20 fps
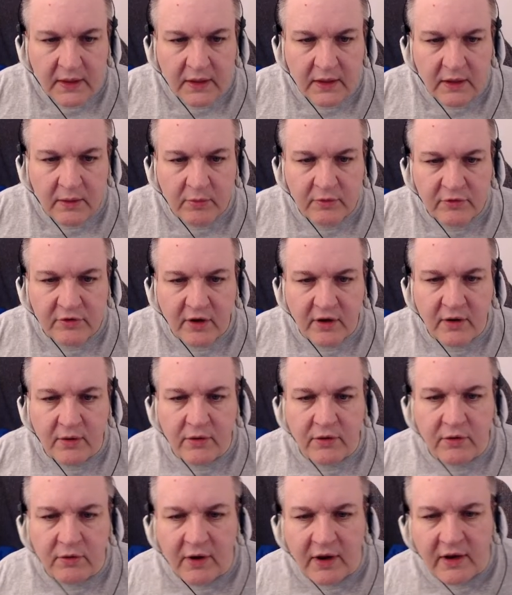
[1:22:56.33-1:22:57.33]
Hubert and John go to
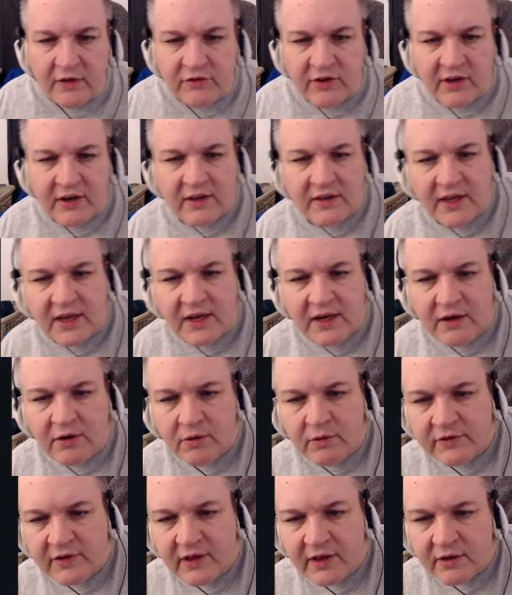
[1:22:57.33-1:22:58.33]
the Grand Enchanted Landing Hotel